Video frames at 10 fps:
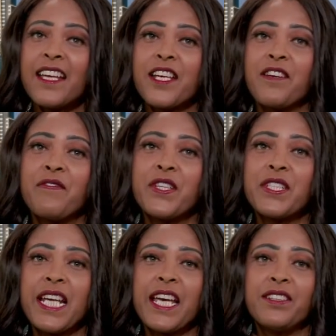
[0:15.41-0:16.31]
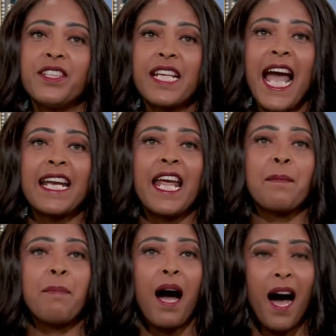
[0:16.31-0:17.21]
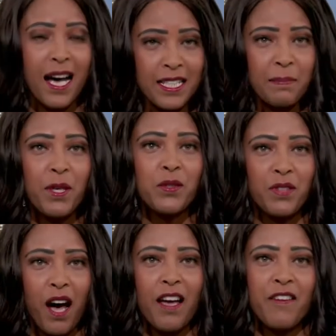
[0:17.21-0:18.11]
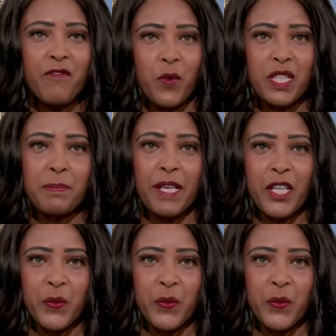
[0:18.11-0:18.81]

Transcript: get a firsthand look at a possible law enforcement